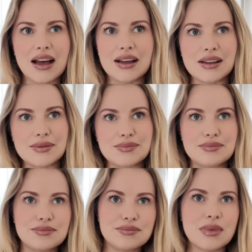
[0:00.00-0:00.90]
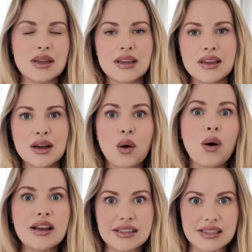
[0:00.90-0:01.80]
know,
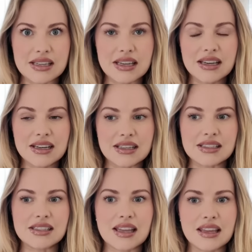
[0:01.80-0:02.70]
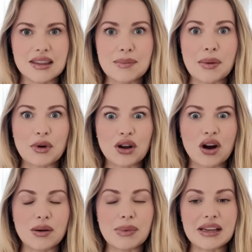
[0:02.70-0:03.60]
quality, because I think the memory
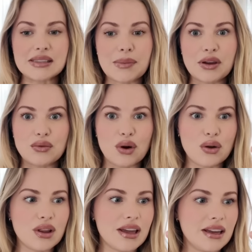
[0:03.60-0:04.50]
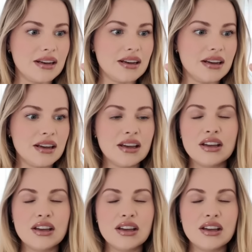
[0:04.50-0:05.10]
card plays a big role in